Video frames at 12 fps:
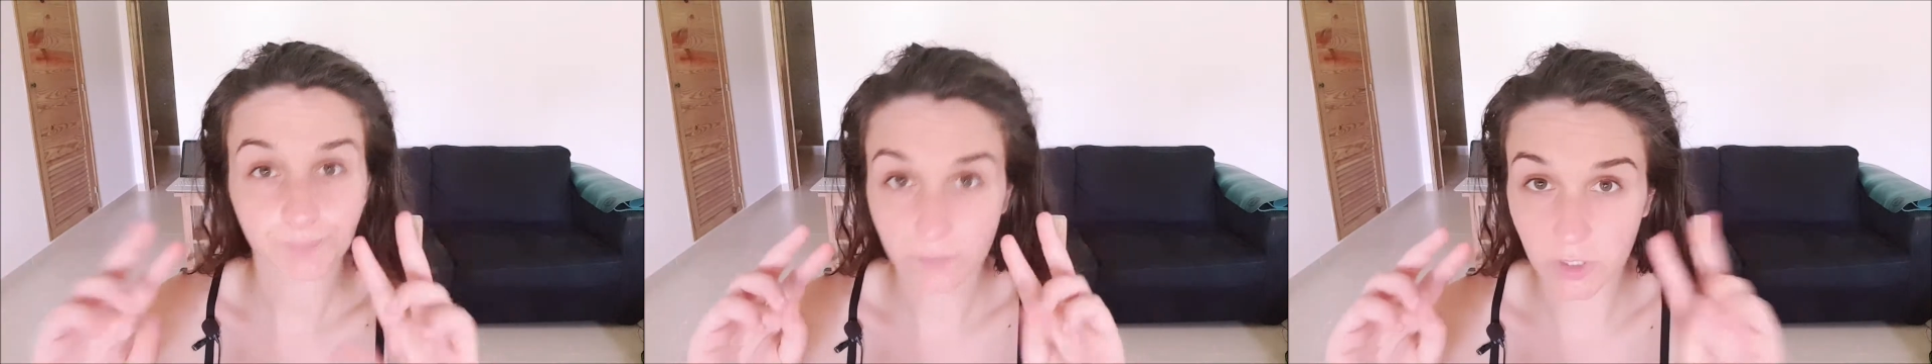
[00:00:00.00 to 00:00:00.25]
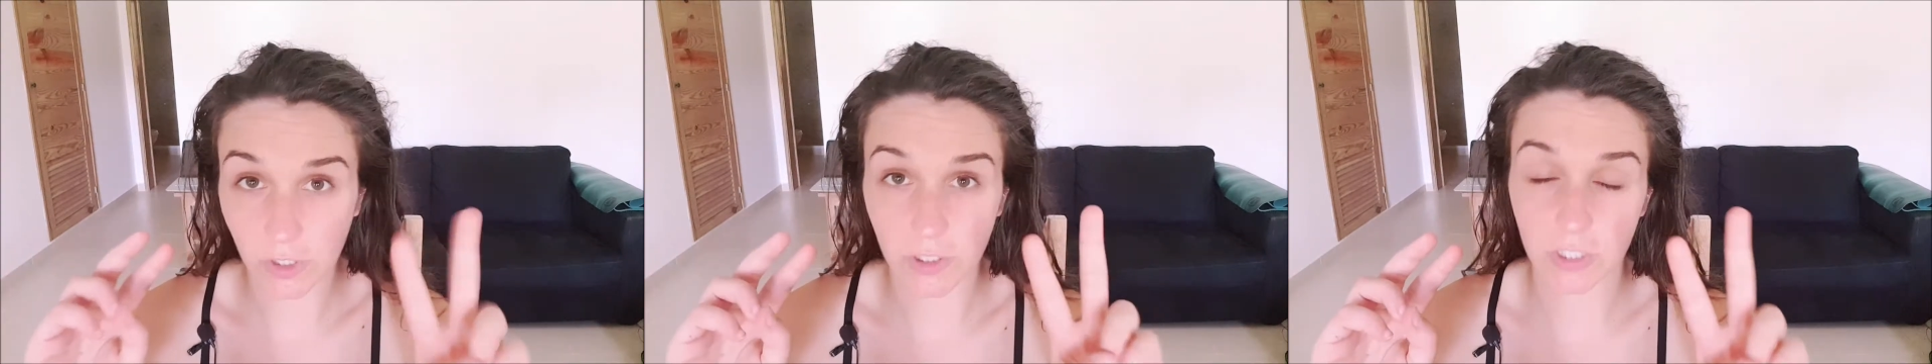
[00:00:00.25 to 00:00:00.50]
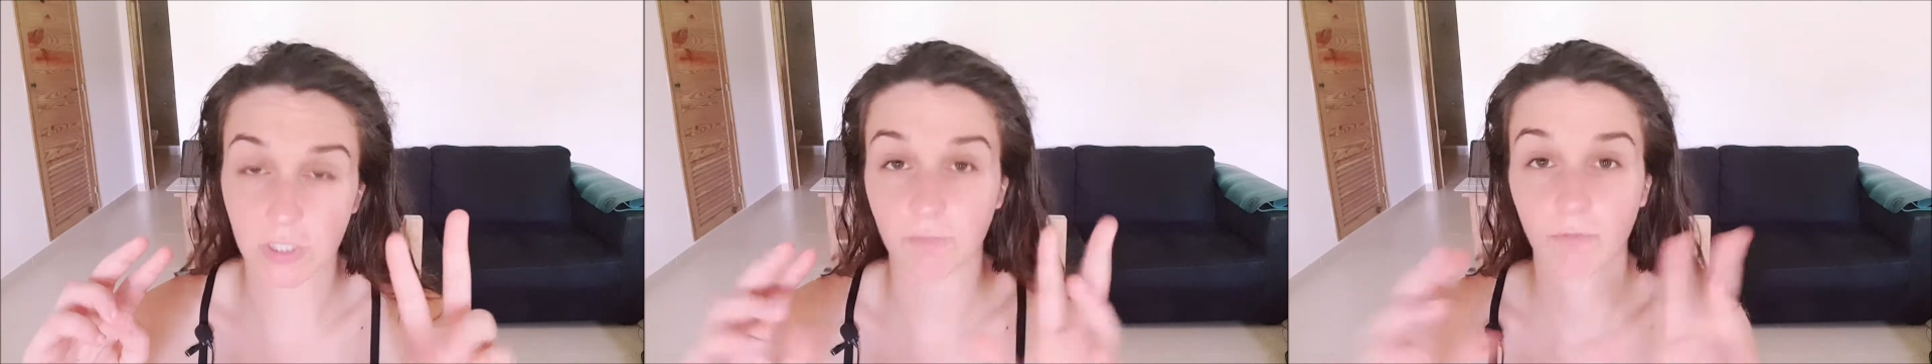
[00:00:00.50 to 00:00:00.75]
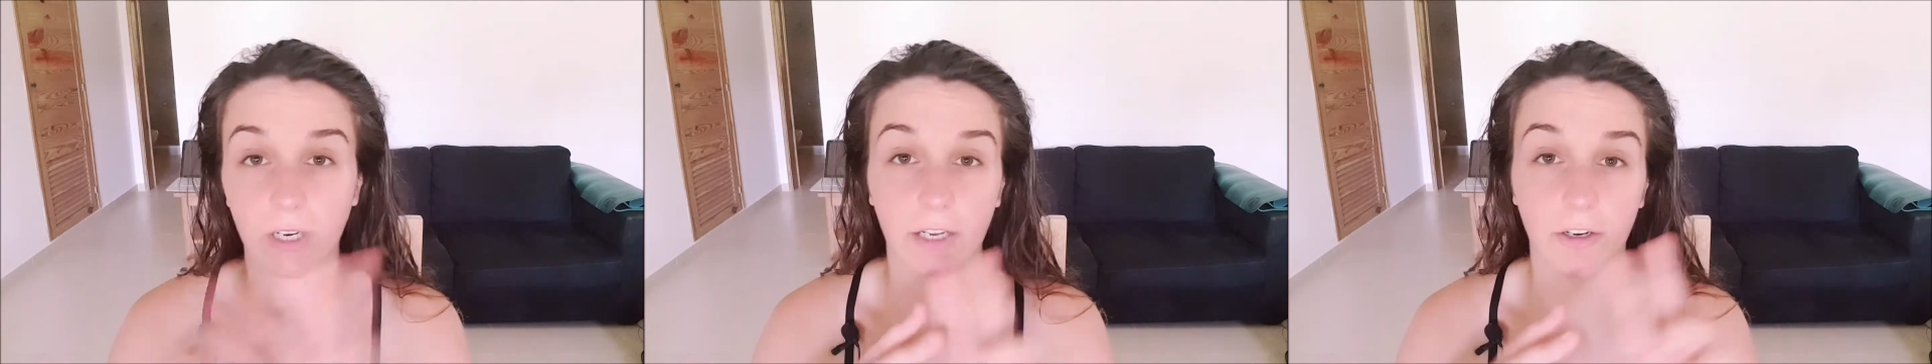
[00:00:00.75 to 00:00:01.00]
So this
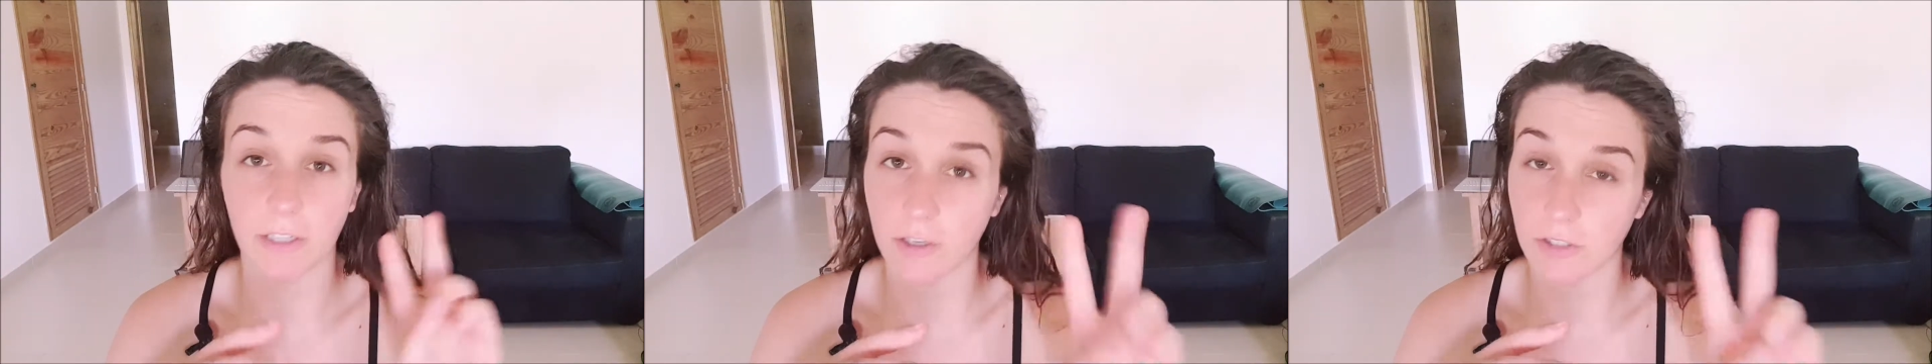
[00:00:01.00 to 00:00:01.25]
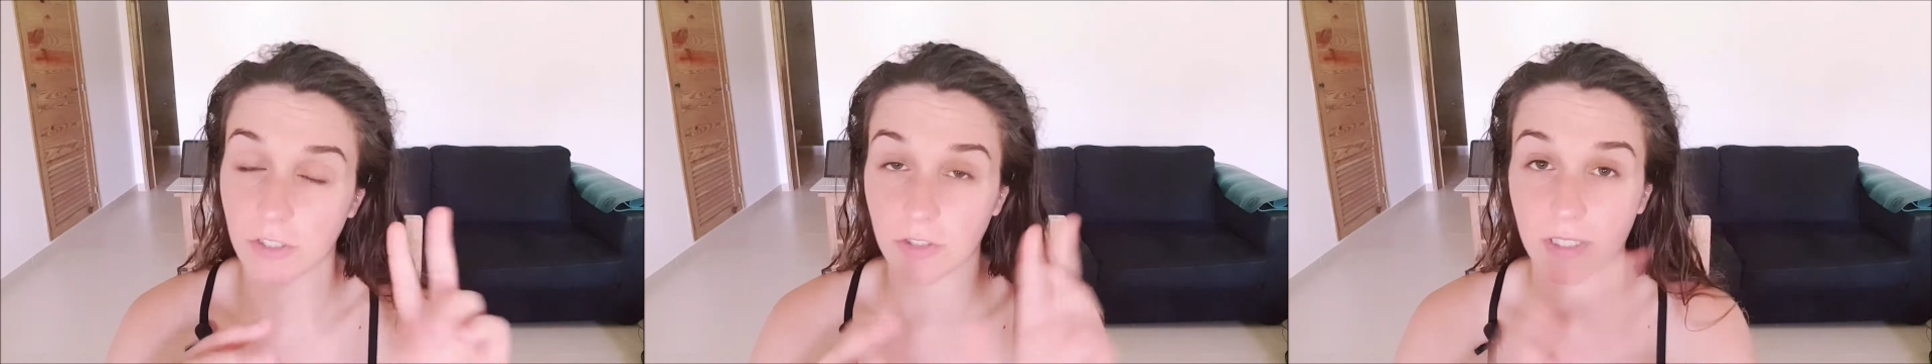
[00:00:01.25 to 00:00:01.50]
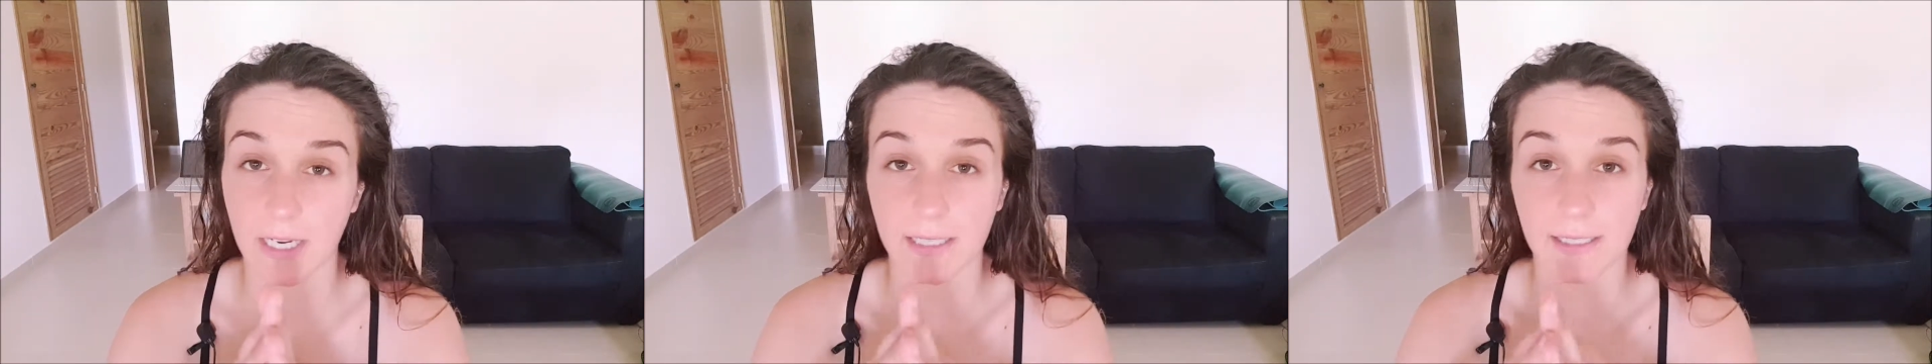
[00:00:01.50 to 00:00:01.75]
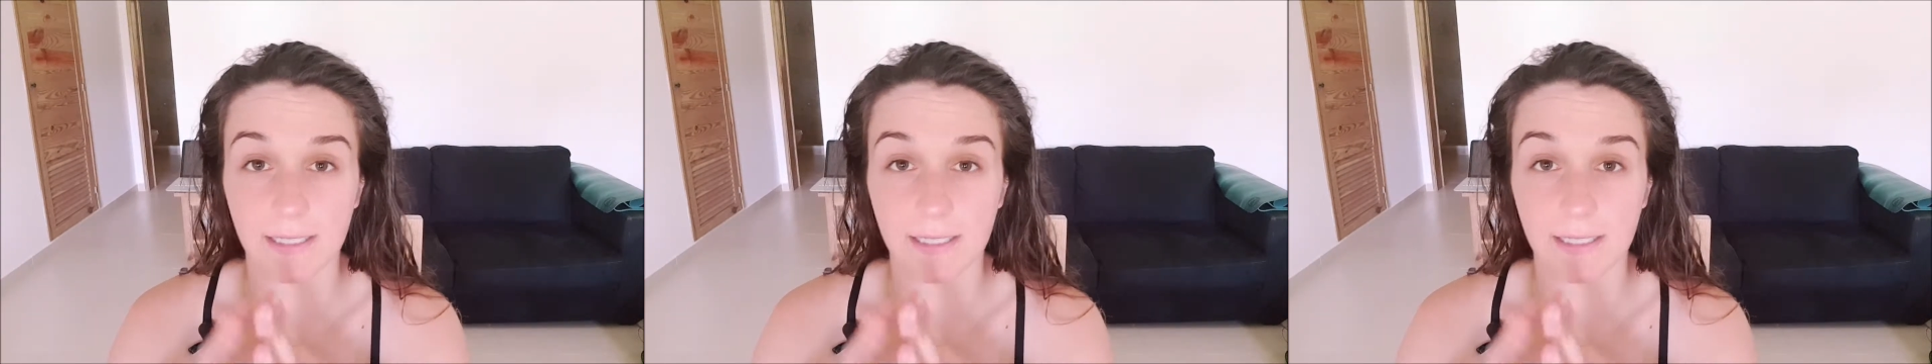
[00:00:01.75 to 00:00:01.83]
really only those two states